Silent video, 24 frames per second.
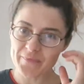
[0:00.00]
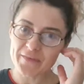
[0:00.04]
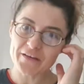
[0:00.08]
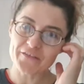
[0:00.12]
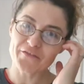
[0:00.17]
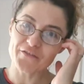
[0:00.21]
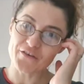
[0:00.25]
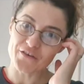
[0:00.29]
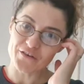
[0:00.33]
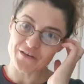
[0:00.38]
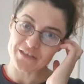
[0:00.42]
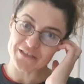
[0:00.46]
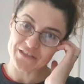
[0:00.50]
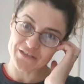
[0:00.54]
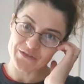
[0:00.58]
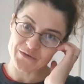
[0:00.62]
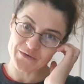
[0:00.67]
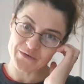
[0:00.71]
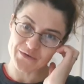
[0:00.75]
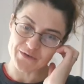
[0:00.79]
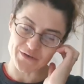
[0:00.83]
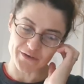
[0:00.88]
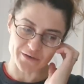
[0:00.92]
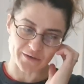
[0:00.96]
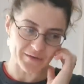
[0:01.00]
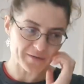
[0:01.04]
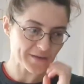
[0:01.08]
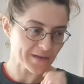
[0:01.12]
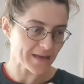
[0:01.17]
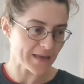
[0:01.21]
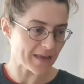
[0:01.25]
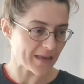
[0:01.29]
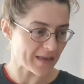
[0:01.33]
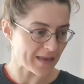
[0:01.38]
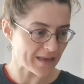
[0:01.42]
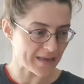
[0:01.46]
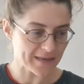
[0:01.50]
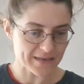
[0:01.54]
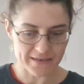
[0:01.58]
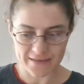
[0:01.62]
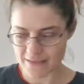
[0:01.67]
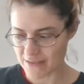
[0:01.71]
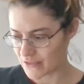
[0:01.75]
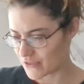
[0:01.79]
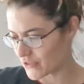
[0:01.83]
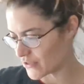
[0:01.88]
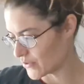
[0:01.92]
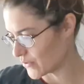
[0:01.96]
for the studio
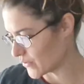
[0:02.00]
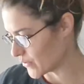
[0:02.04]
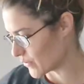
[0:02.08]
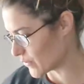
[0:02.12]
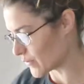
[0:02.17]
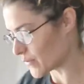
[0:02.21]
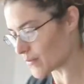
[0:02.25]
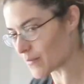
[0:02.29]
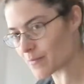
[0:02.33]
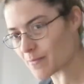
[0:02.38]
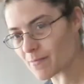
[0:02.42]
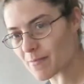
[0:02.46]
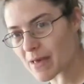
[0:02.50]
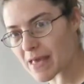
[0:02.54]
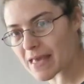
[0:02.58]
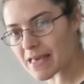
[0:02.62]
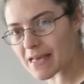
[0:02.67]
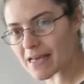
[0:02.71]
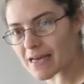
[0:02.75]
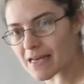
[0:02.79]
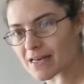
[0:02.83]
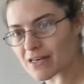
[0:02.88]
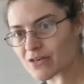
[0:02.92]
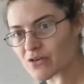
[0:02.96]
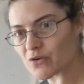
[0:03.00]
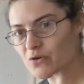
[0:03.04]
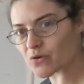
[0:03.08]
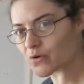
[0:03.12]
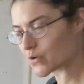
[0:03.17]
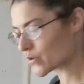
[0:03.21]
is to make a new